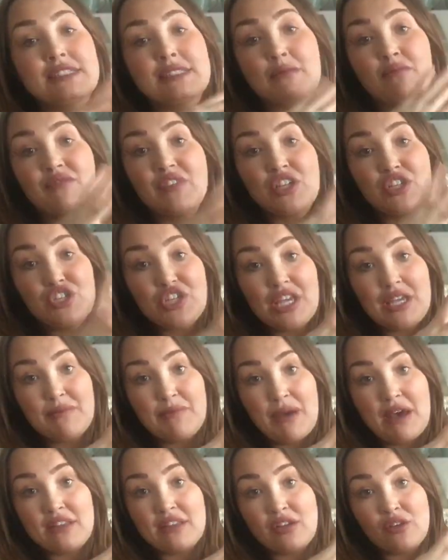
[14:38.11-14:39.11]
something
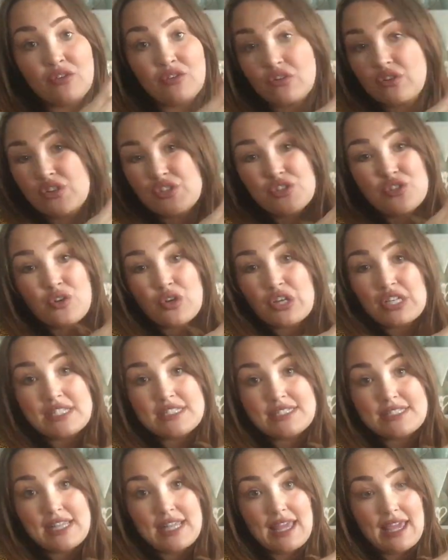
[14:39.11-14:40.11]
cheaper that you're not, because you're not gonna
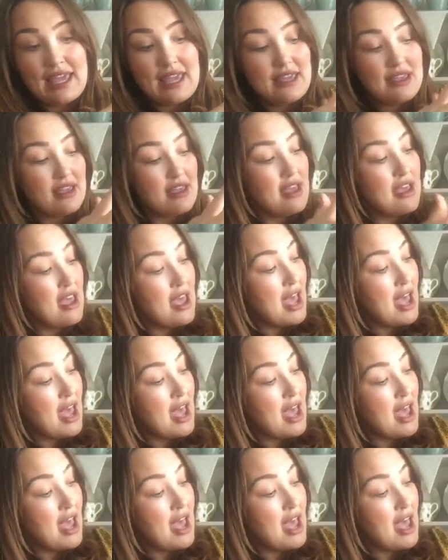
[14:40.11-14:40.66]
see it.